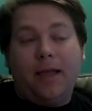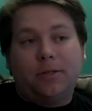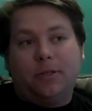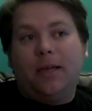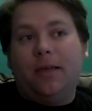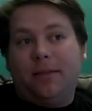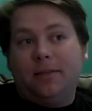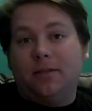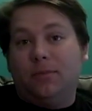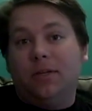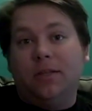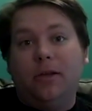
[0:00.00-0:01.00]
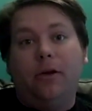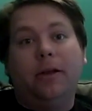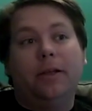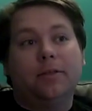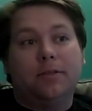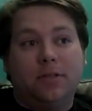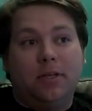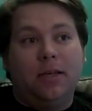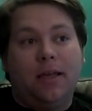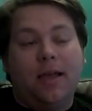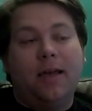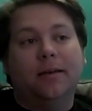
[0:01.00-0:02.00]
actually, I think someone in the audience
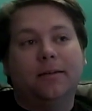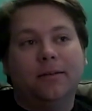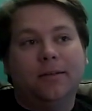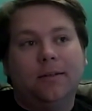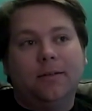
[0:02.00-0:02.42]
sitting at,